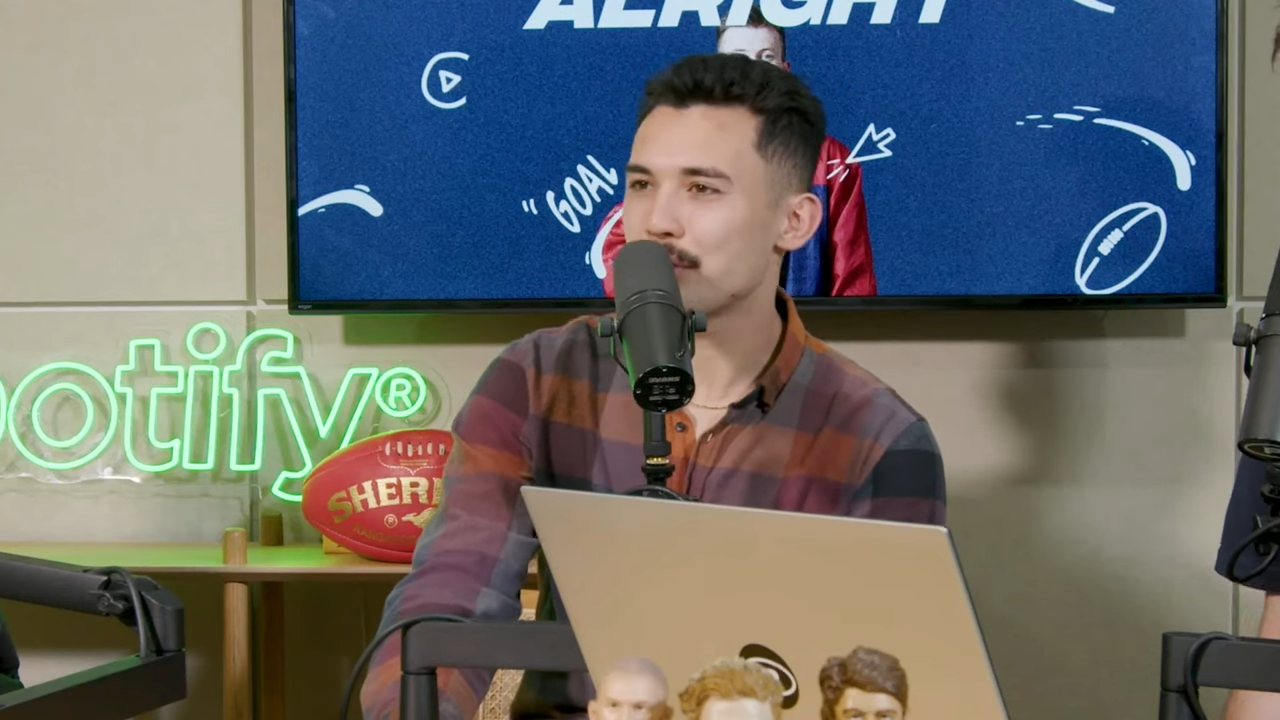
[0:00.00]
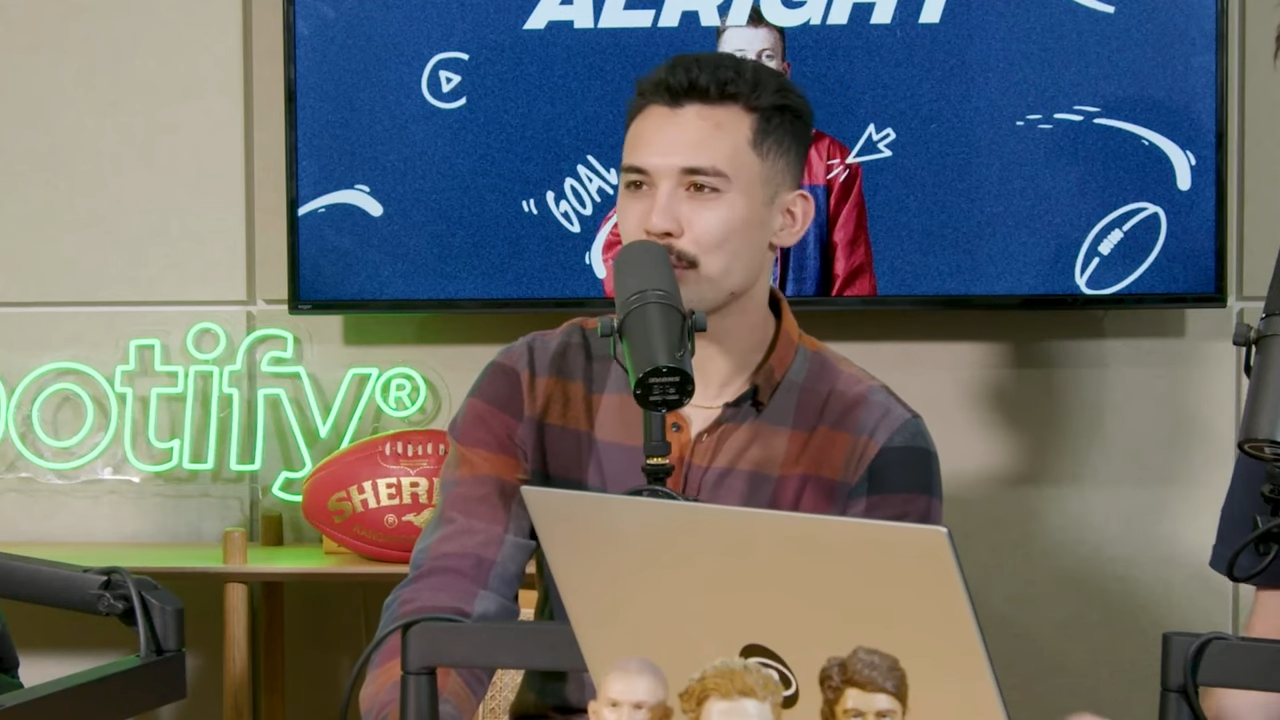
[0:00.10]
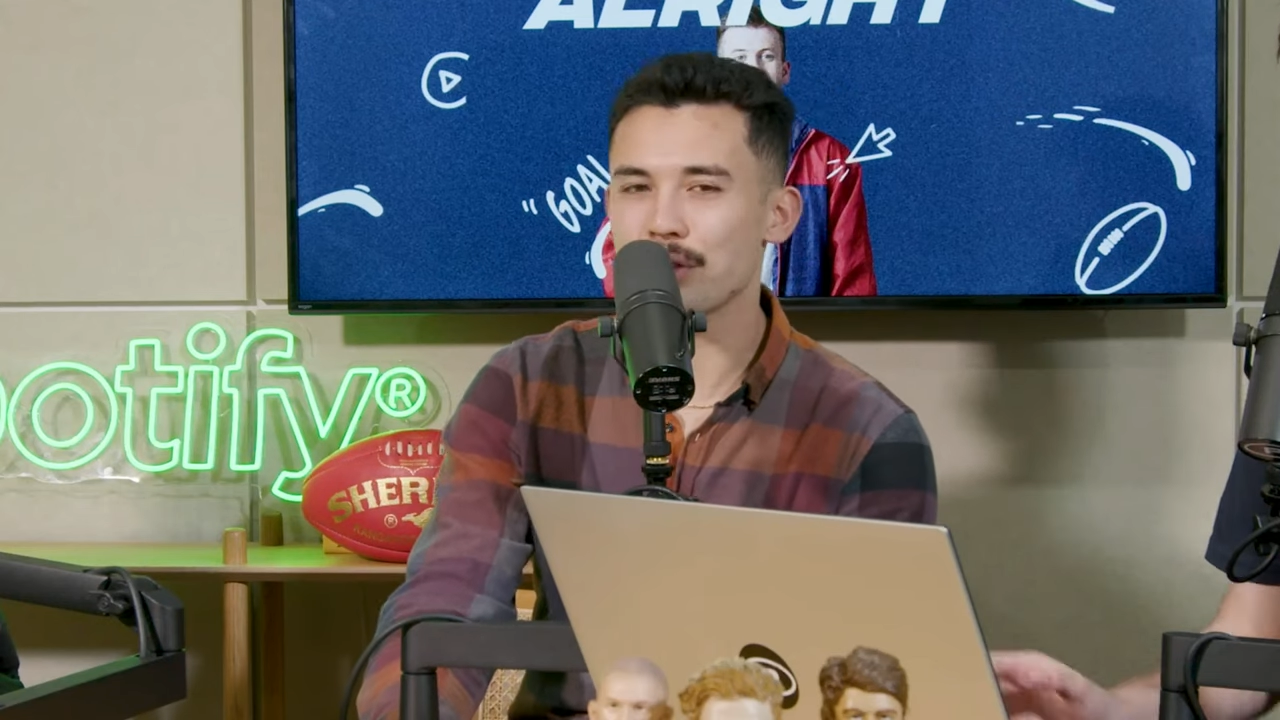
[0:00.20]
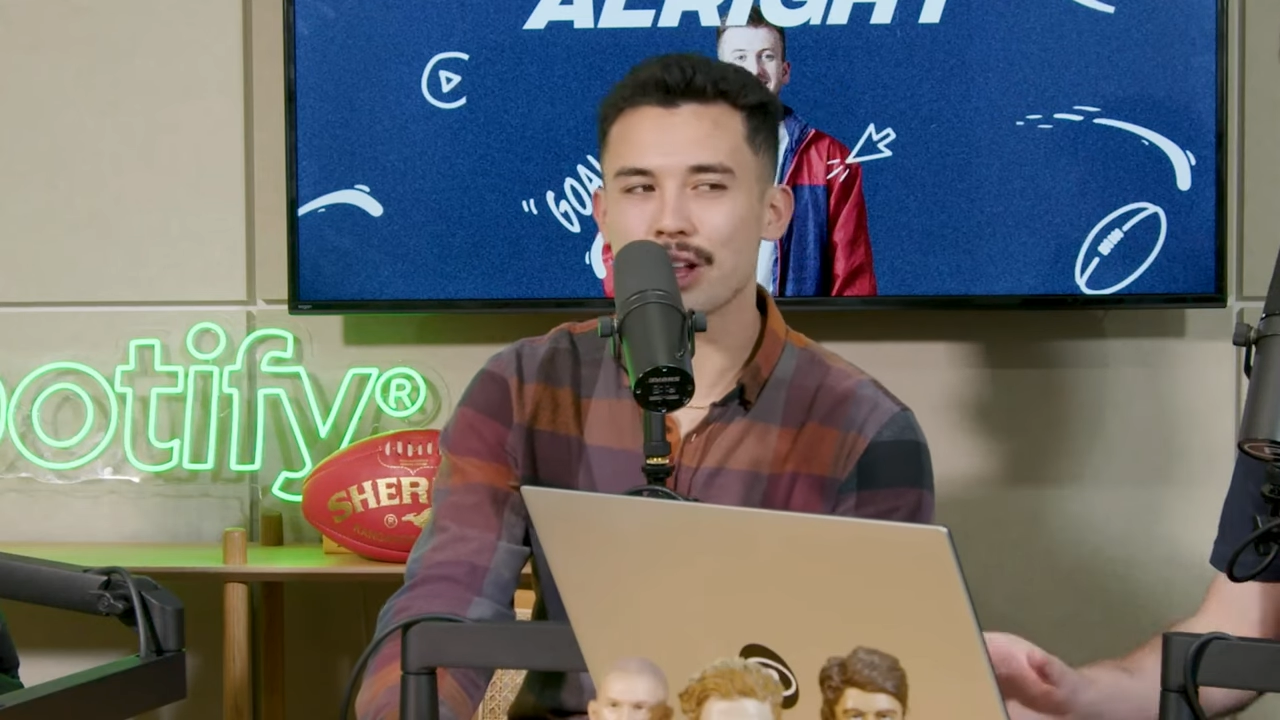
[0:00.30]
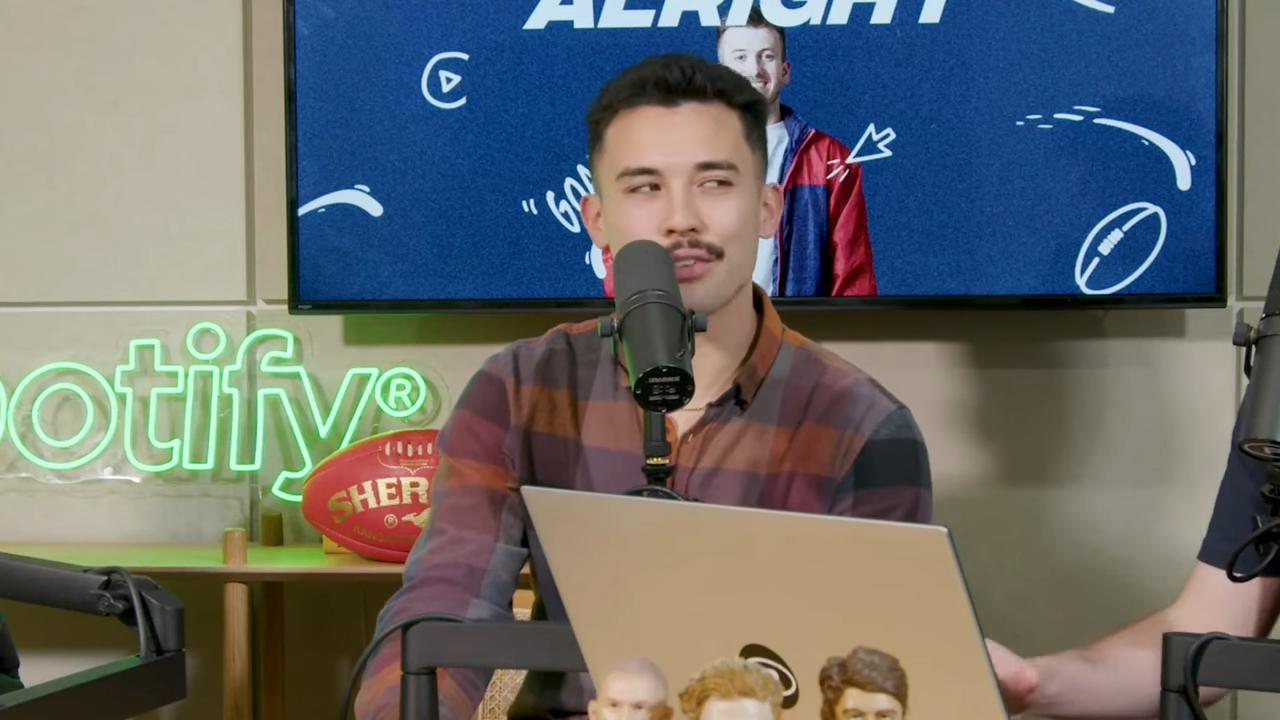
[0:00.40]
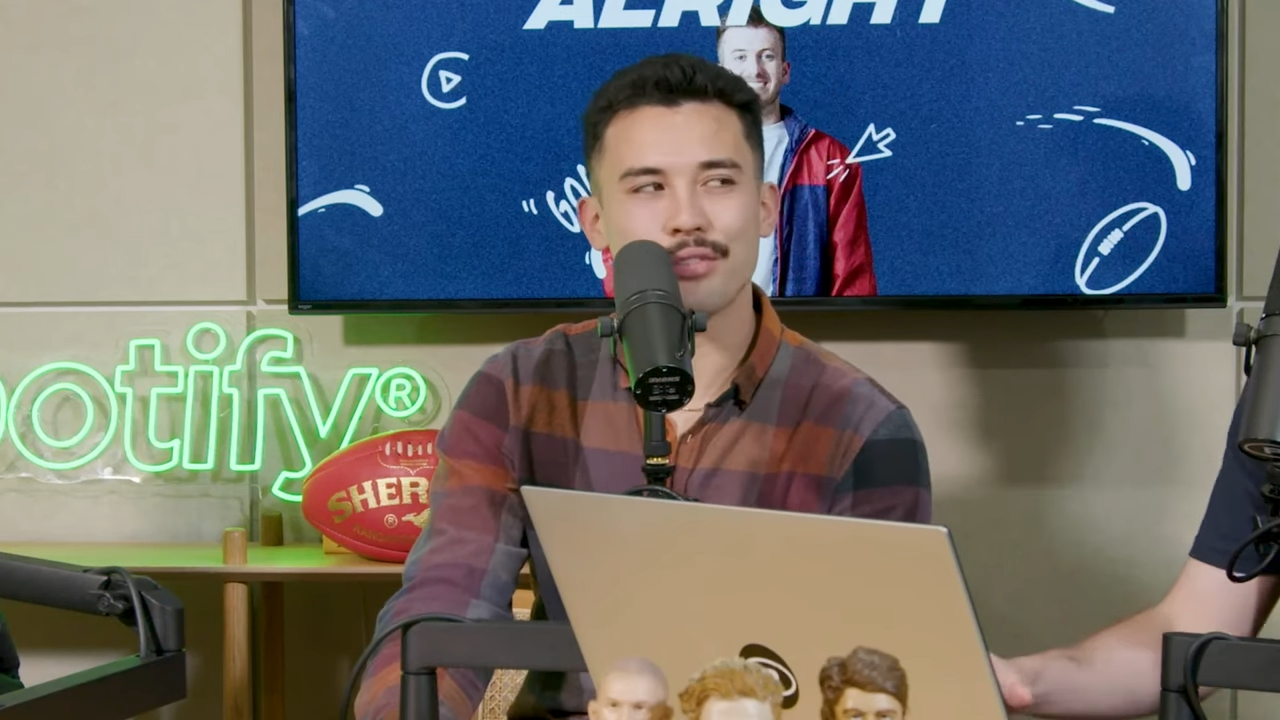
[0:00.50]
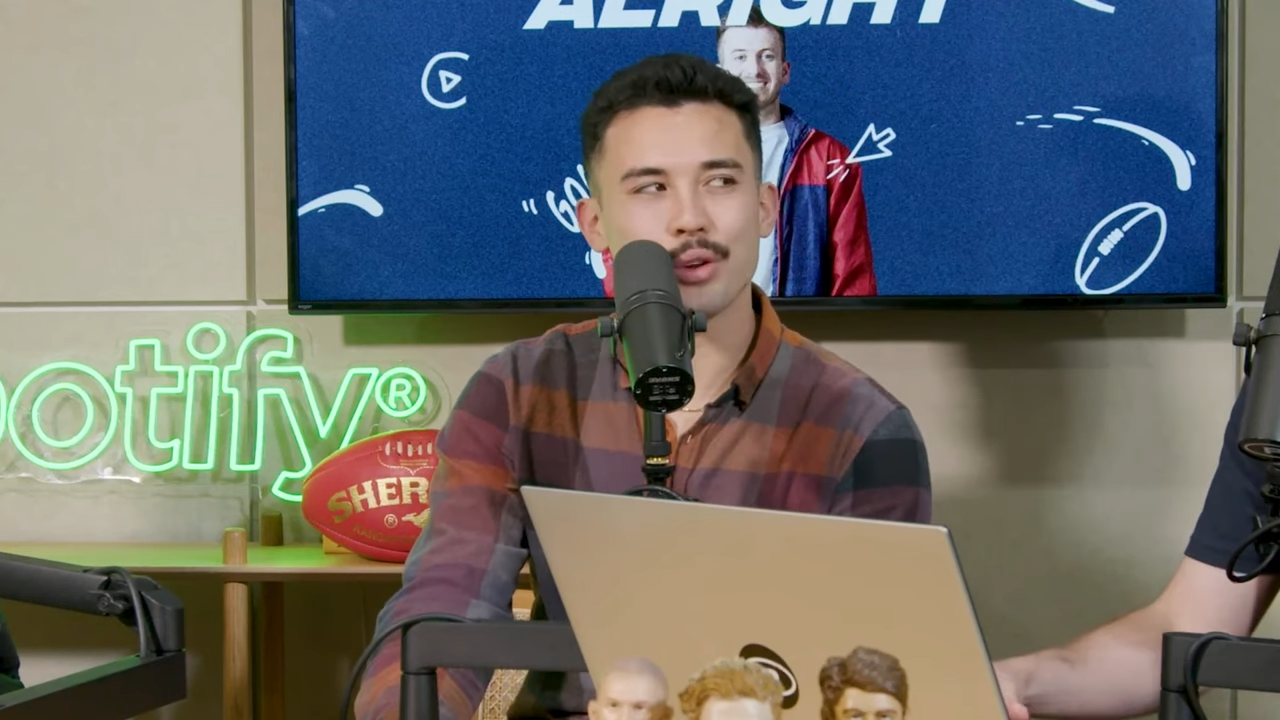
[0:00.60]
sort of left